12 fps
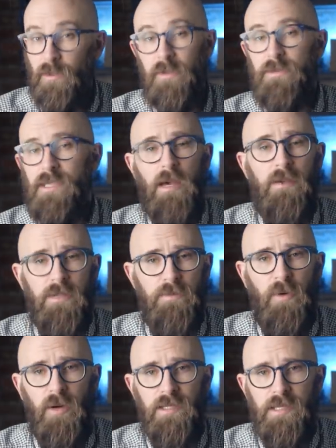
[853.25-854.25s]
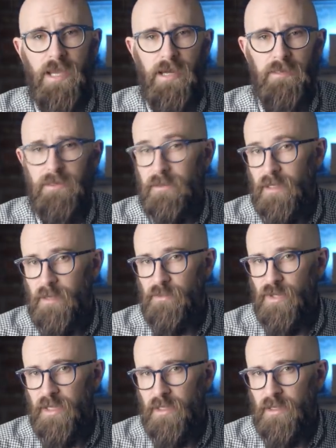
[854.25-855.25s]
with observers pointing out that the
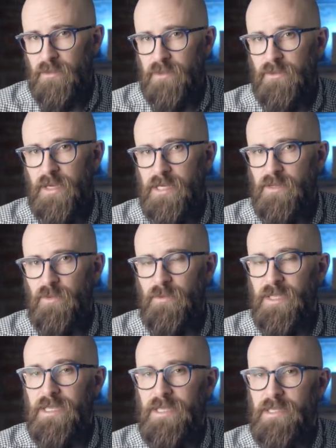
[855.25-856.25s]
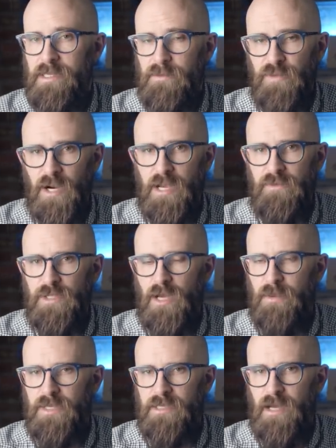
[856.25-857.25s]
lumbering cultivator would be easy prey for
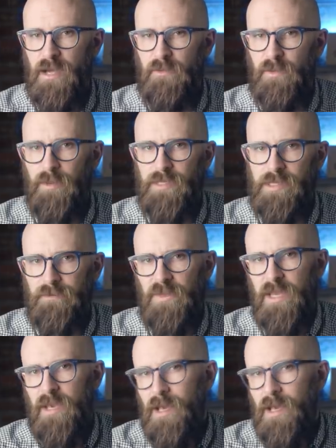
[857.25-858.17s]
German dive bombers.